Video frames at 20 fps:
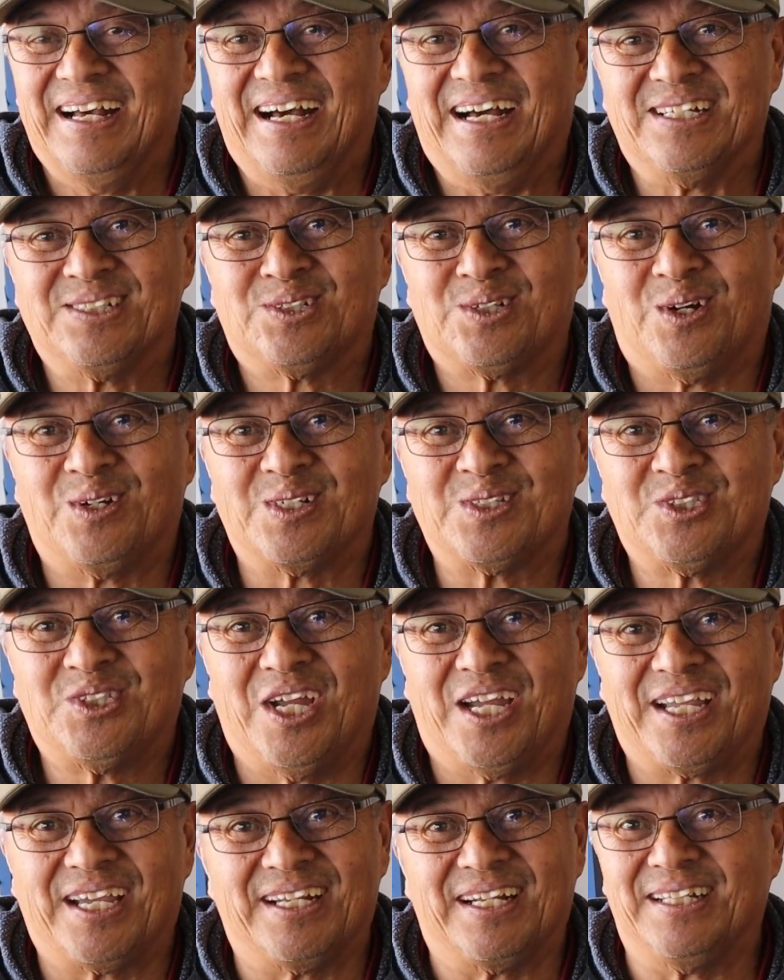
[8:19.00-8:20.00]
I sonic
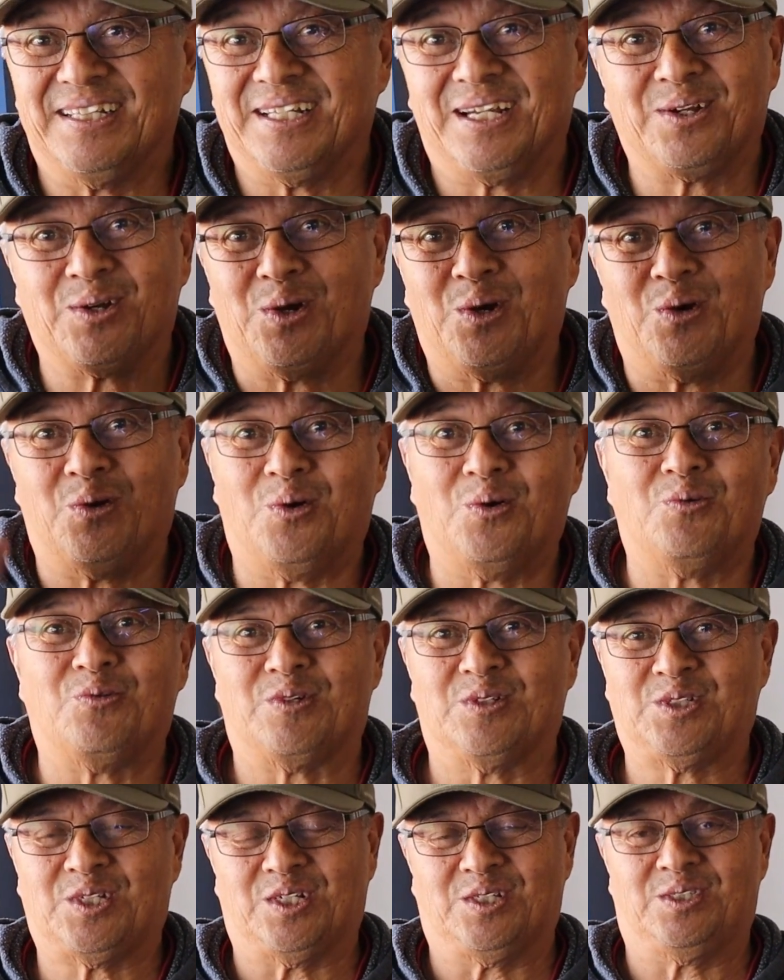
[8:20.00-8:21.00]
check it and they go
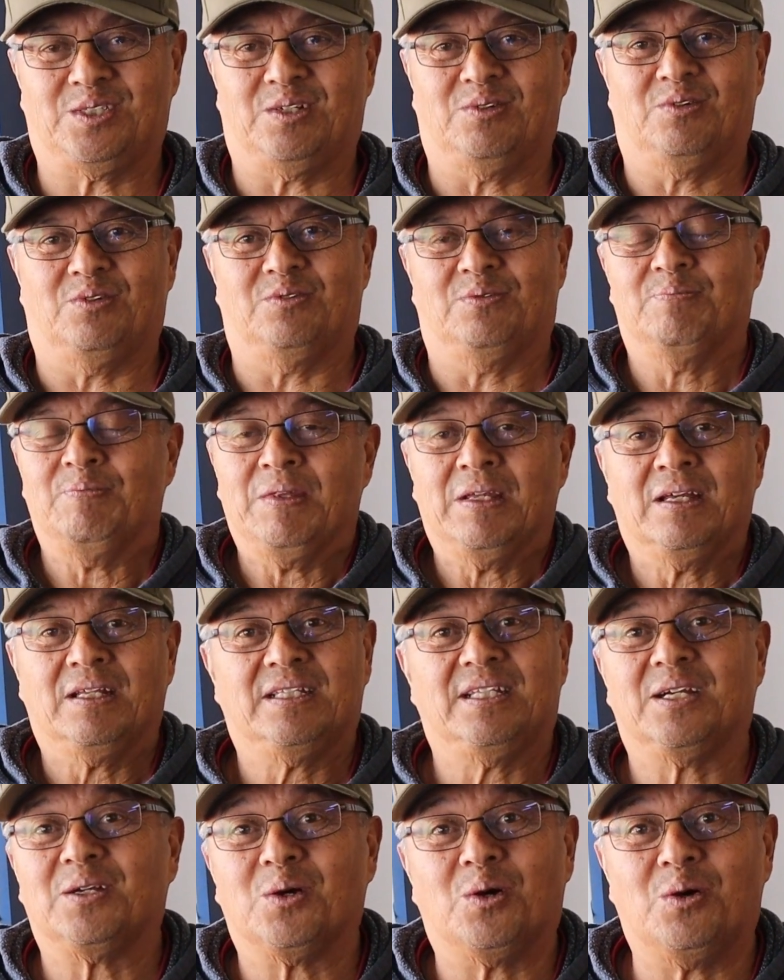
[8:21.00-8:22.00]
over 60.
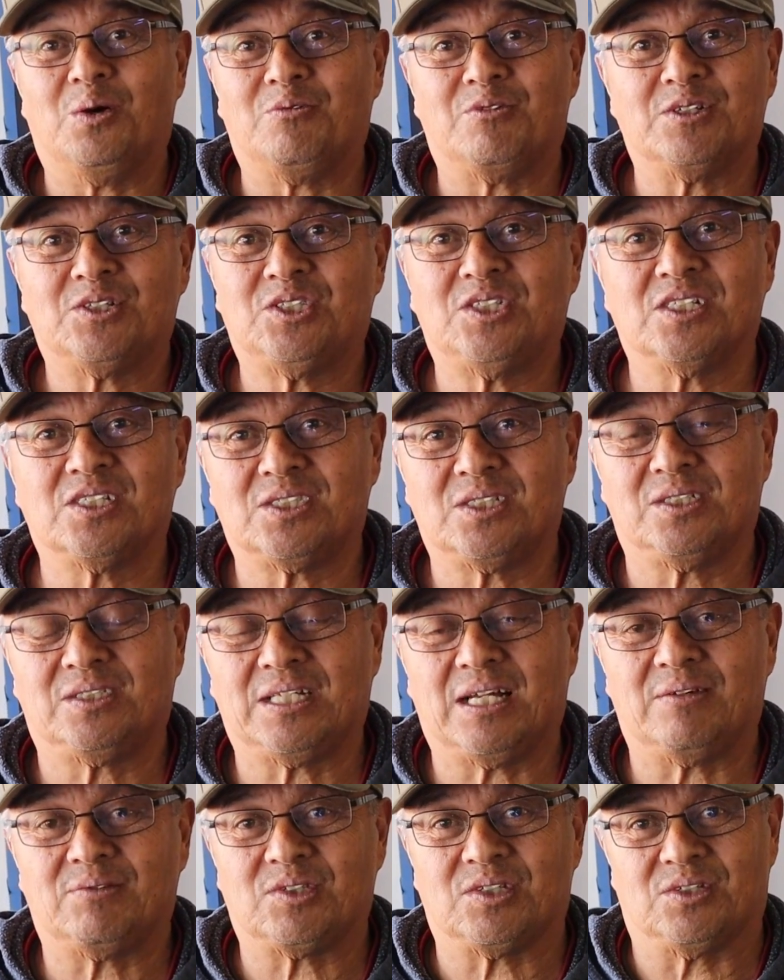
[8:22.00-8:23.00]
They go over 60
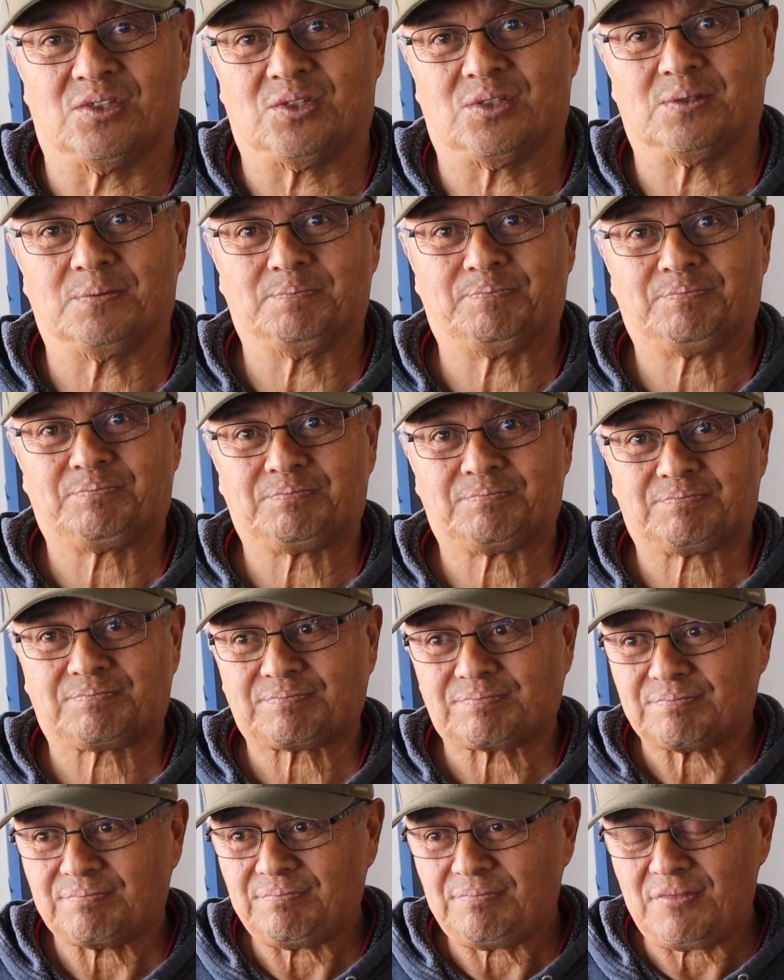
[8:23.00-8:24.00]
thousandths.
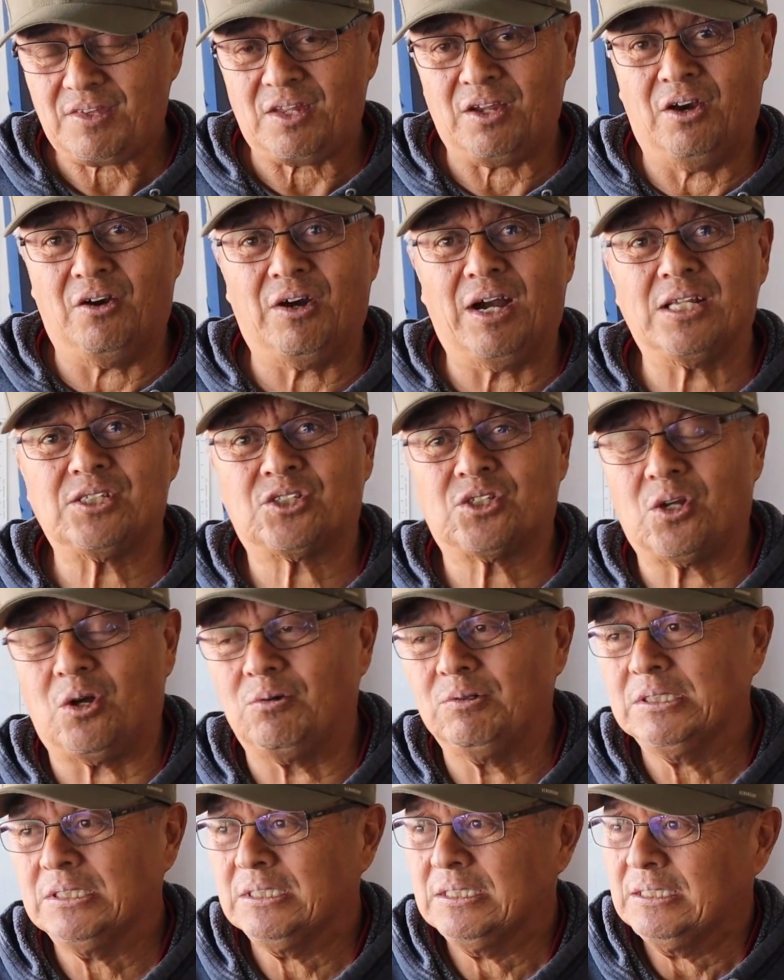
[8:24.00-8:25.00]
All right,
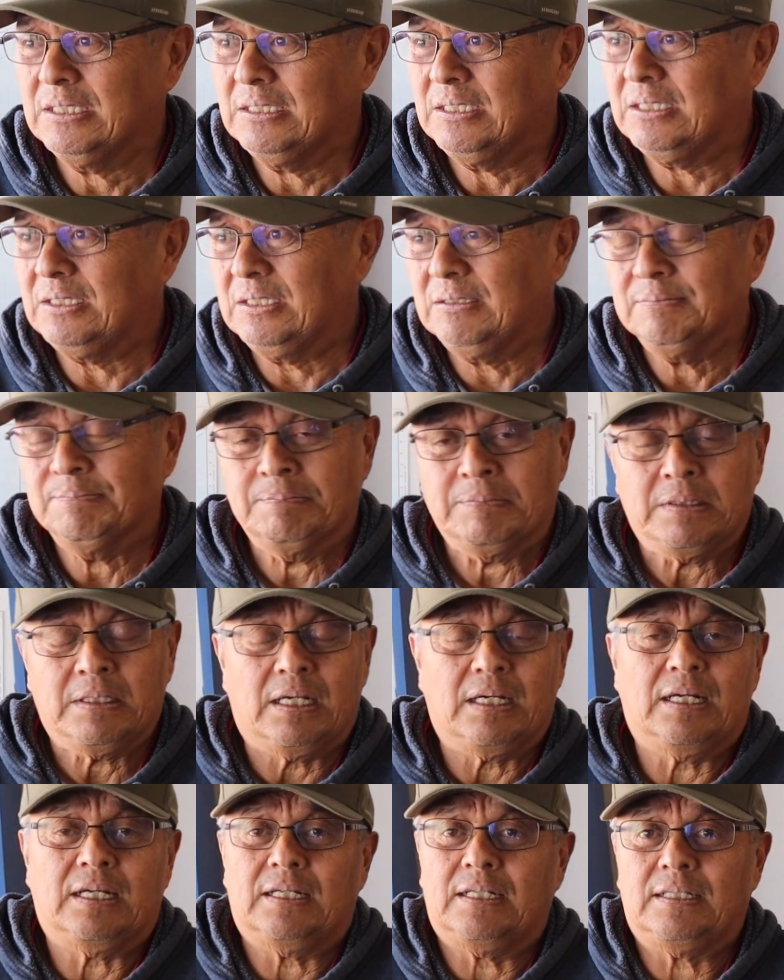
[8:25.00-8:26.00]
so
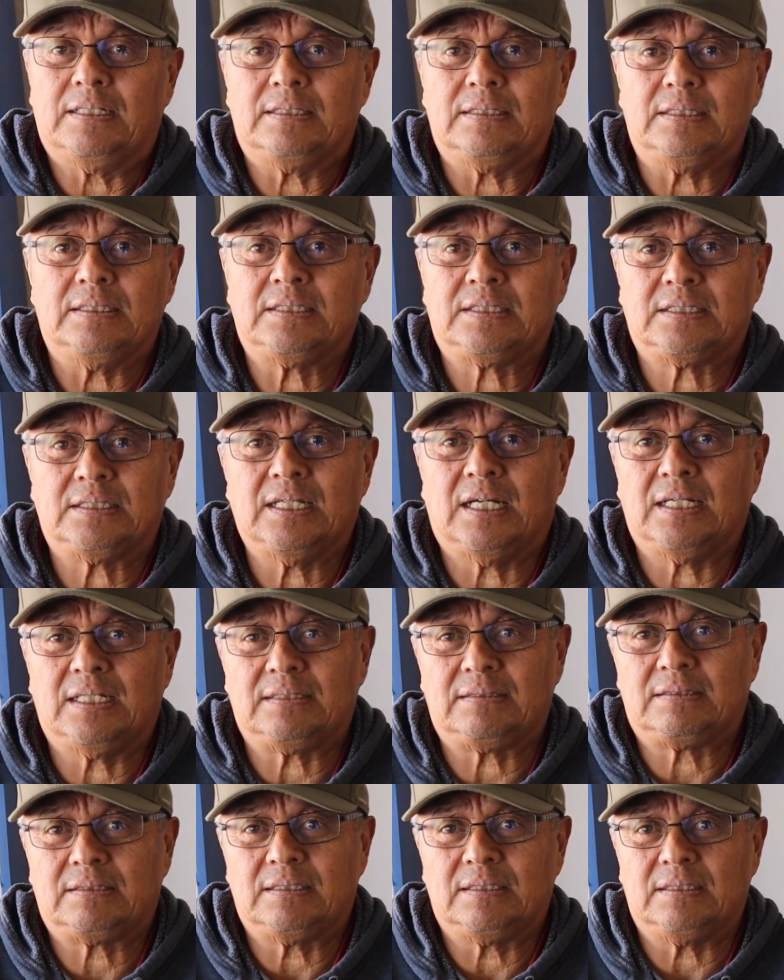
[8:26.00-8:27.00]
it's
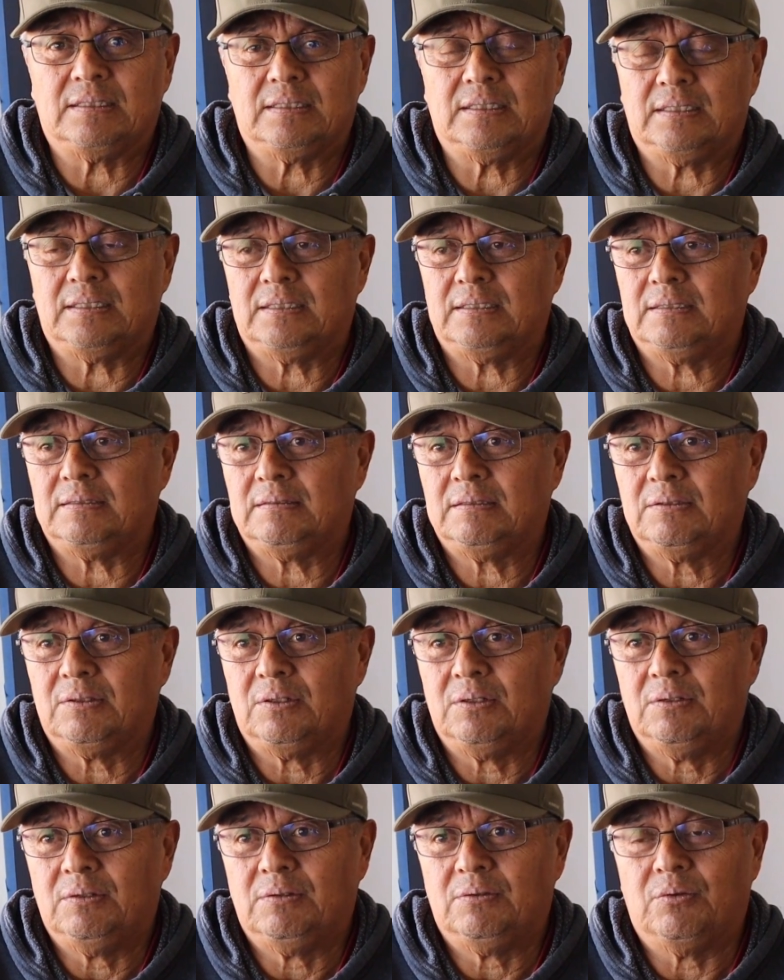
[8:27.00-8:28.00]
not
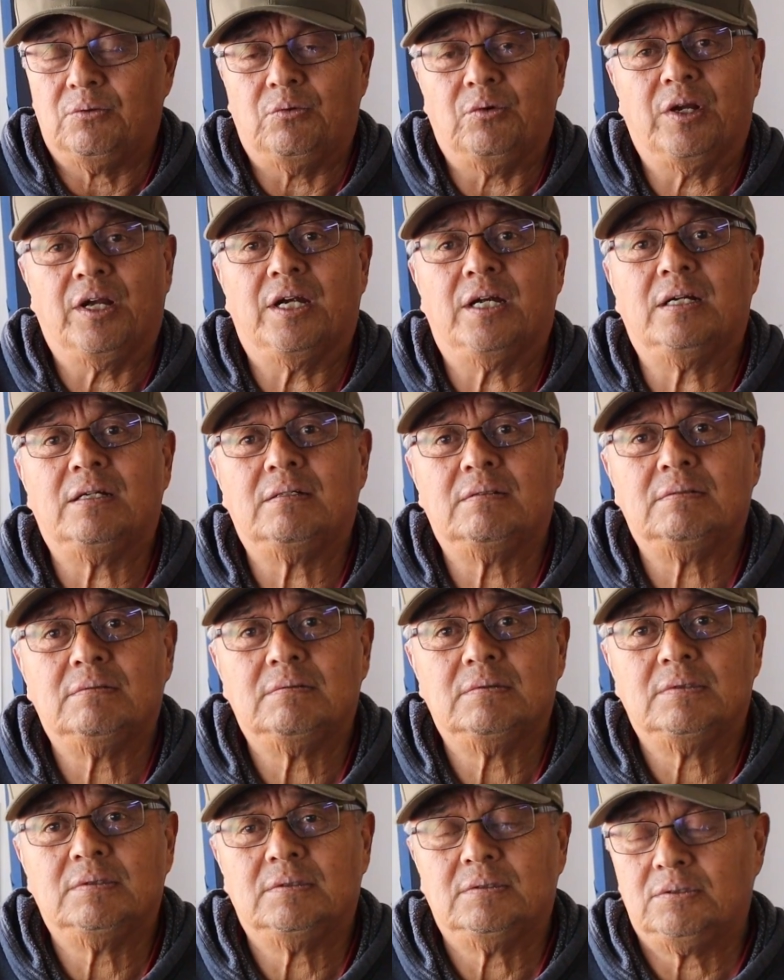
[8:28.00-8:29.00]
rare
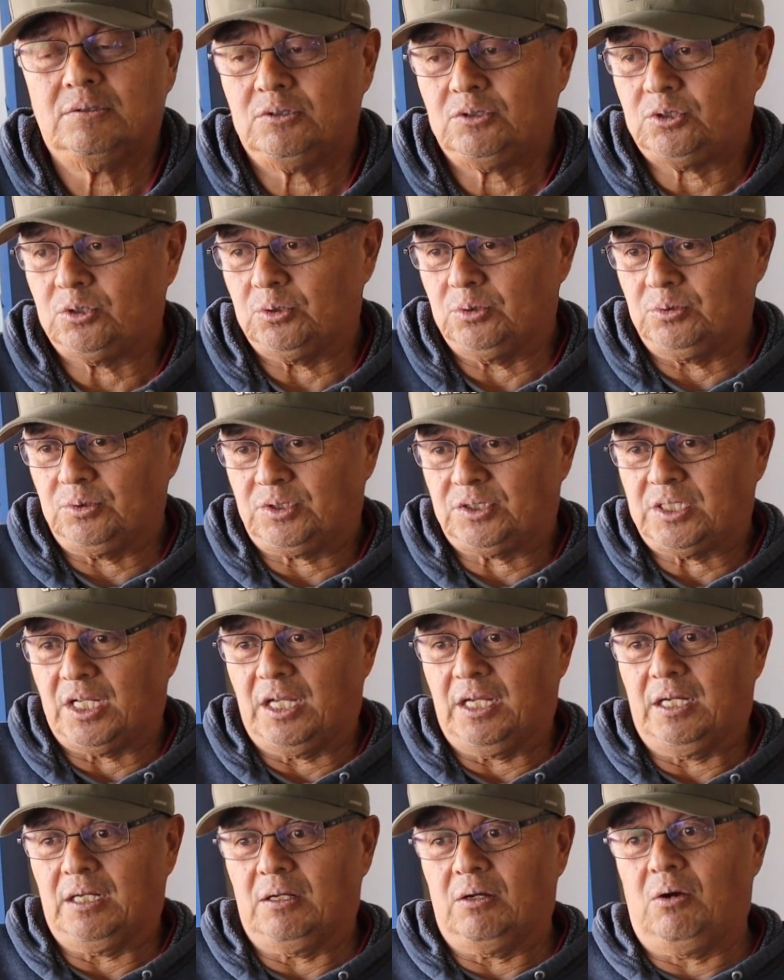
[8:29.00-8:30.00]
to
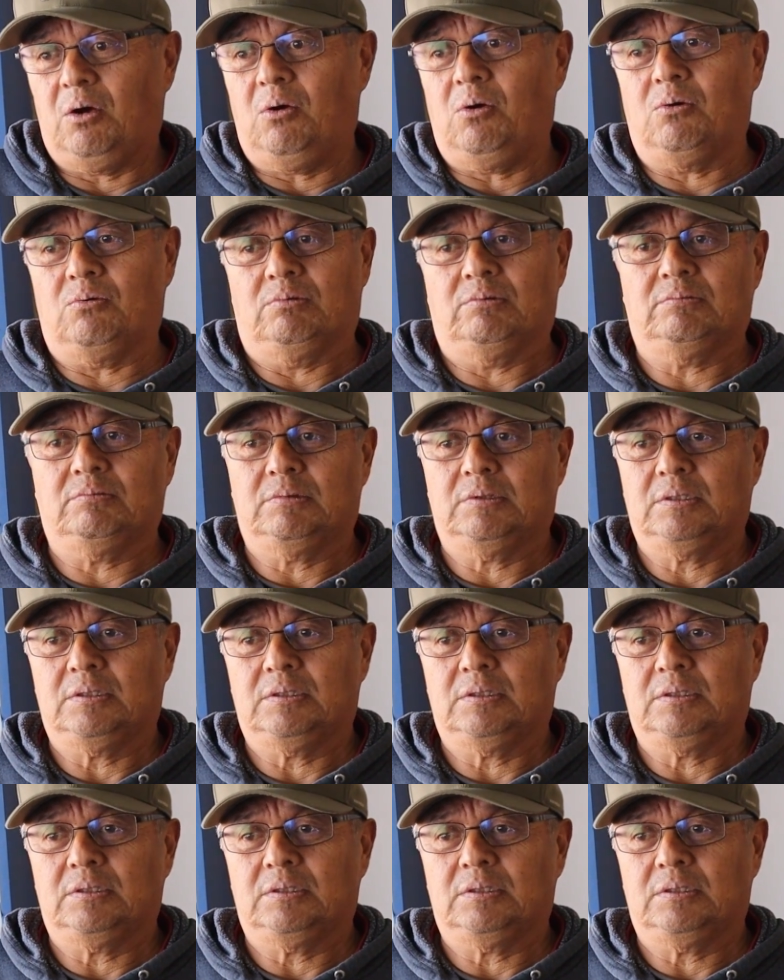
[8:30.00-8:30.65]
say, oh,